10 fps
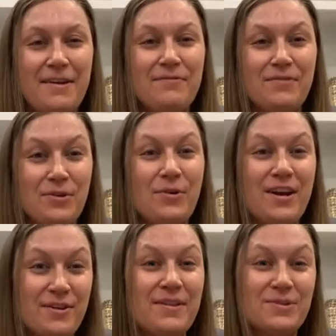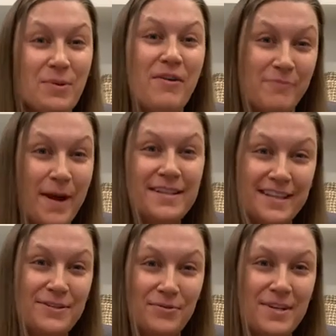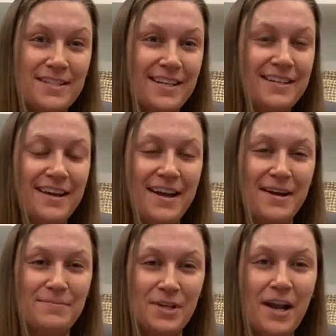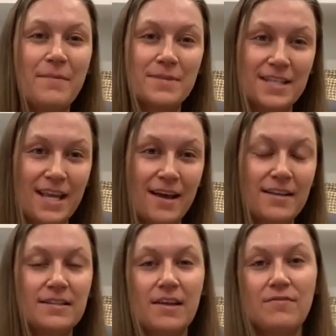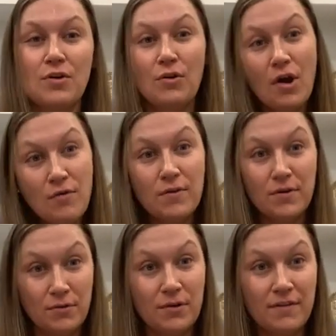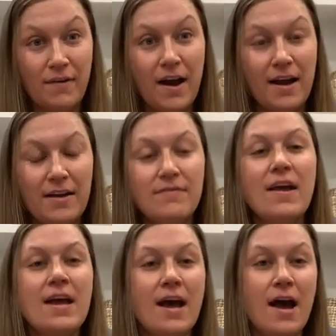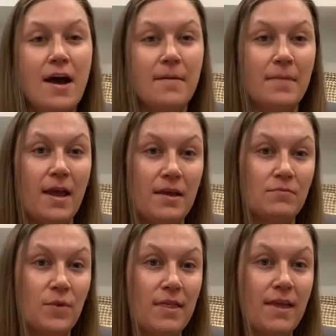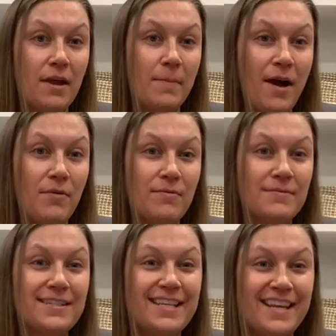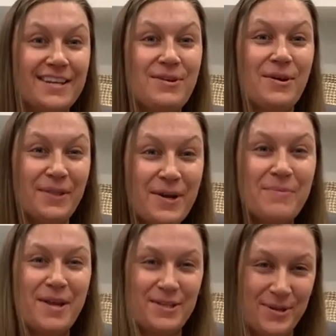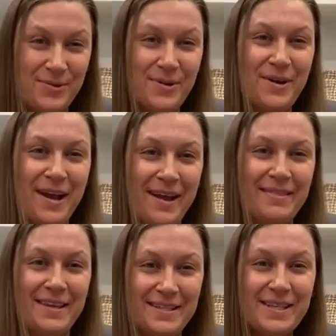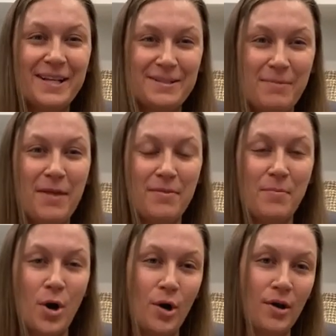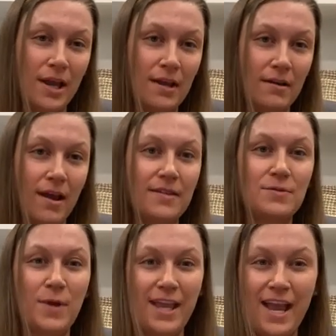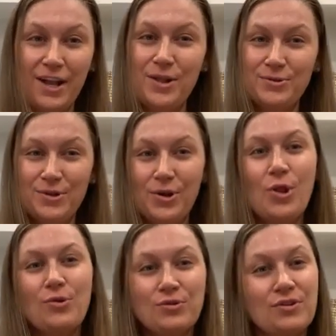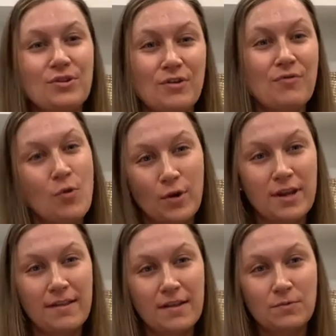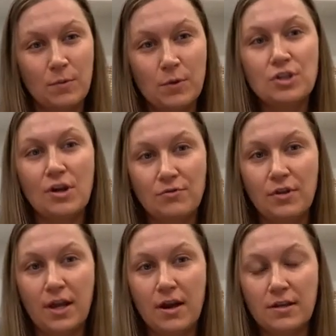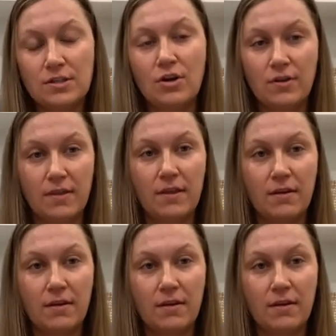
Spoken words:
for greater than 12 months, that's a reason to come see us. If you're over 35 and we think about seeing you a little bit sooner at the 6-month mark, and as we get closer and closer to 40, that's when we're generally kind of starting